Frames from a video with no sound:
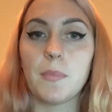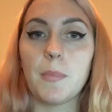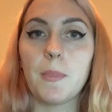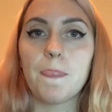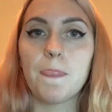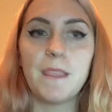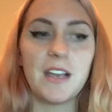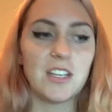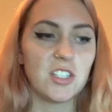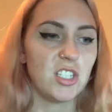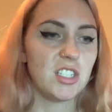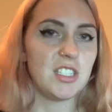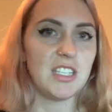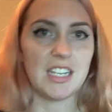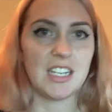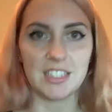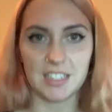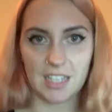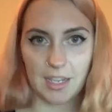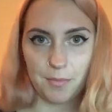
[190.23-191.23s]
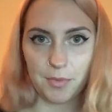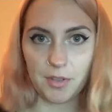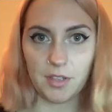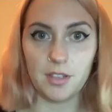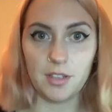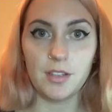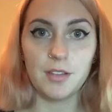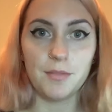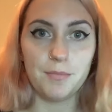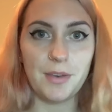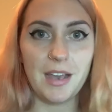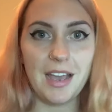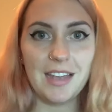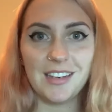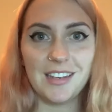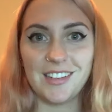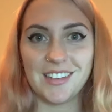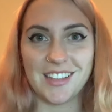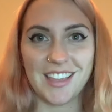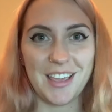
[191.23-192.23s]
that's just an example, but I
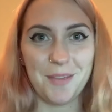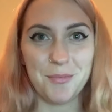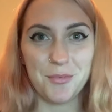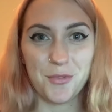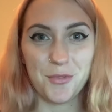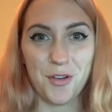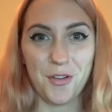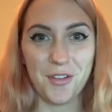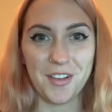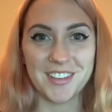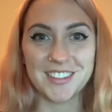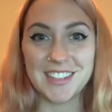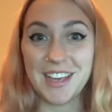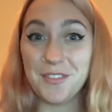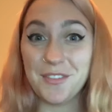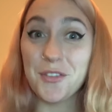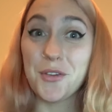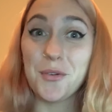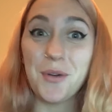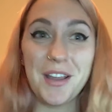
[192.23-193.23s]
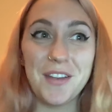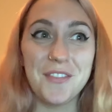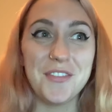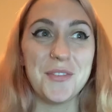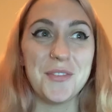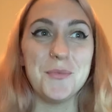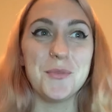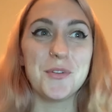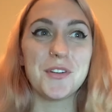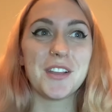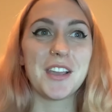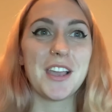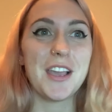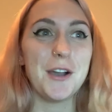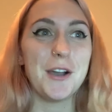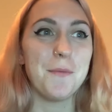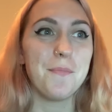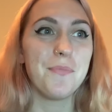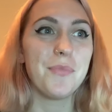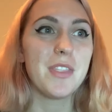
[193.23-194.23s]
need to keep it rolling because I have quite a few more to
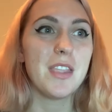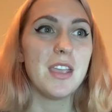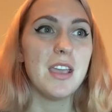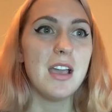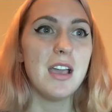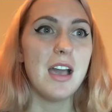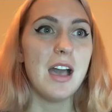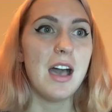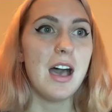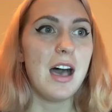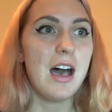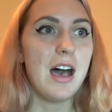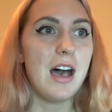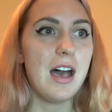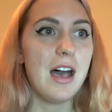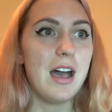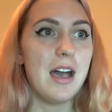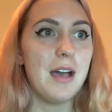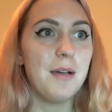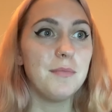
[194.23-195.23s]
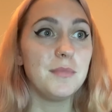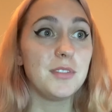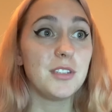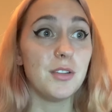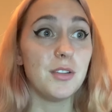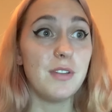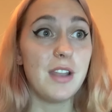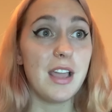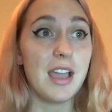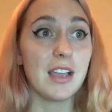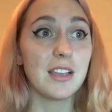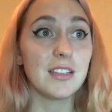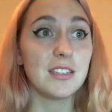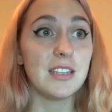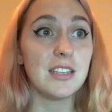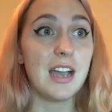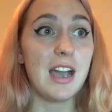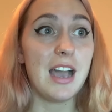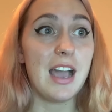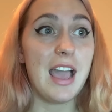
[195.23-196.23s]
go. So next
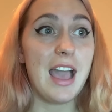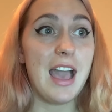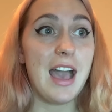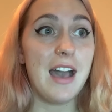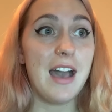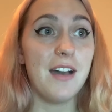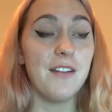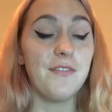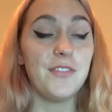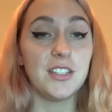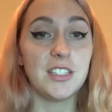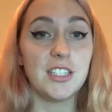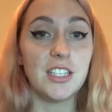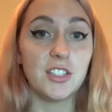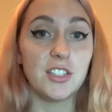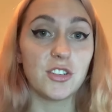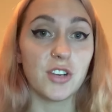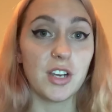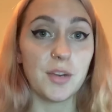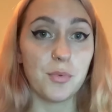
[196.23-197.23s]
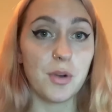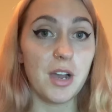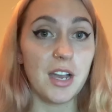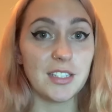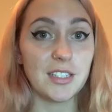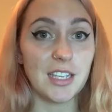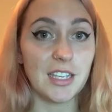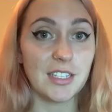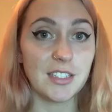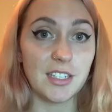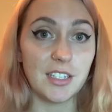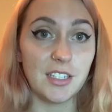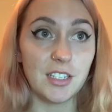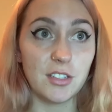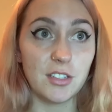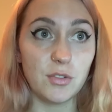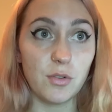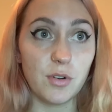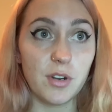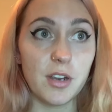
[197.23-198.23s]
I have sensory processing
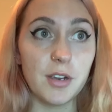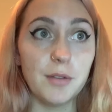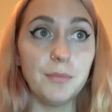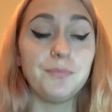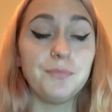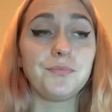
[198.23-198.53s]
disorder,